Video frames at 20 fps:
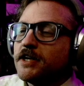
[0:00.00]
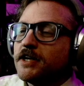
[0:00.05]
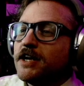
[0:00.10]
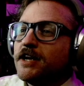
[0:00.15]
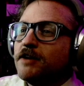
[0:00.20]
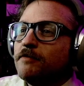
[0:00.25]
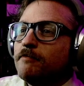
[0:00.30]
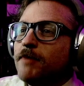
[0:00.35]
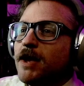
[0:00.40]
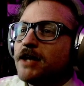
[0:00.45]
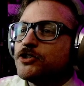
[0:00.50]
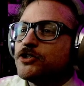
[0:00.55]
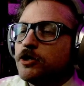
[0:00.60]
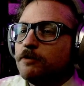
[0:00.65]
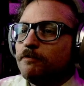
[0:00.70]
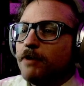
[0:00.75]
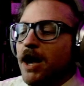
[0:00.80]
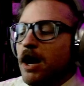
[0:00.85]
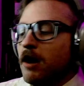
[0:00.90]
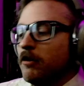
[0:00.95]
He
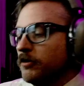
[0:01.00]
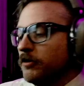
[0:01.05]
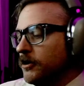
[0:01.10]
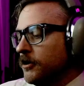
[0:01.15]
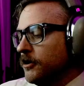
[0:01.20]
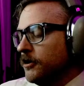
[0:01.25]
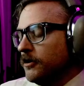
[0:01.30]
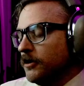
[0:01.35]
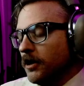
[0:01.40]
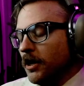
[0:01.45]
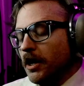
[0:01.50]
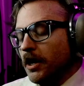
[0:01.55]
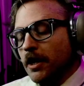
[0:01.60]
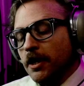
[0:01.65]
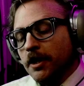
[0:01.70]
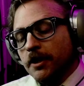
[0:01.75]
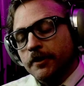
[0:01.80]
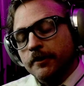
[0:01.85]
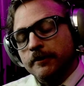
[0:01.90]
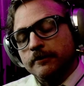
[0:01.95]
mentioned about
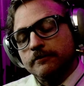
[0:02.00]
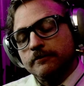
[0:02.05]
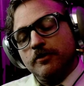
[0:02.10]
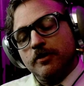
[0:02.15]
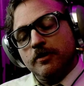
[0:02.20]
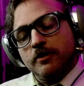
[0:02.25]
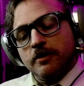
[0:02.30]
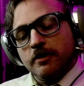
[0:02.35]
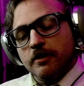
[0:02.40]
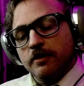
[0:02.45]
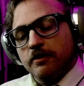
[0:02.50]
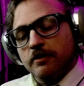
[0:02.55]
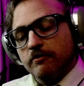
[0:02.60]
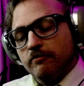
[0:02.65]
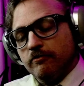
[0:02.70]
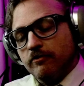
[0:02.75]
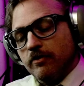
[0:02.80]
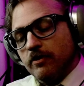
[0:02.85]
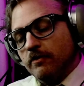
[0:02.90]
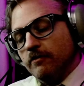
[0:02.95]
uh, the
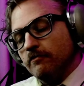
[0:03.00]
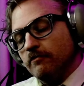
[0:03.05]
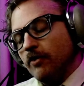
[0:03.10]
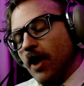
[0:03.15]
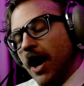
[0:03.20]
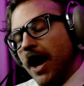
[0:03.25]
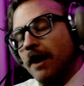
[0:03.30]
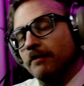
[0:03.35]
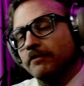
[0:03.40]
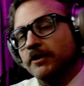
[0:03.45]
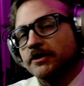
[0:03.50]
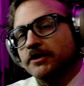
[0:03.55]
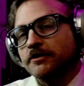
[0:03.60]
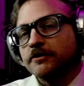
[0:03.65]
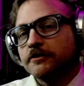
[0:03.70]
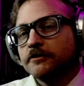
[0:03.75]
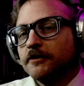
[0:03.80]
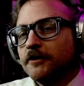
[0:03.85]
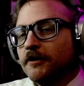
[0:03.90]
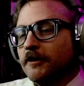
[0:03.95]

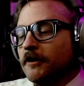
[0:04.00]
Mohammedans,